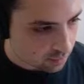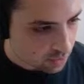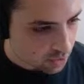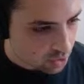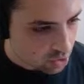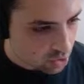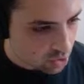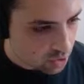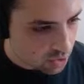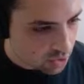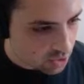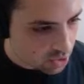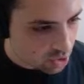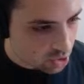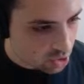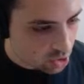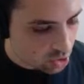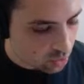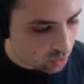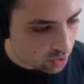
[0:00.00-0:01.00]
So this is the
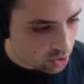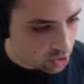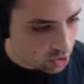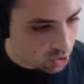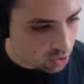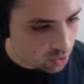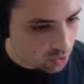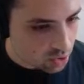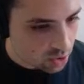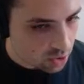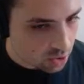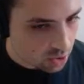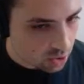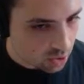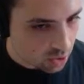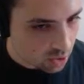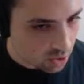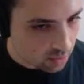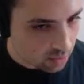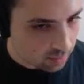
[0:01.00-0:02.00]
note that's used in the
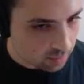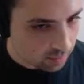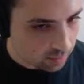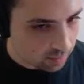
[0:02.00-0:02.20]
game.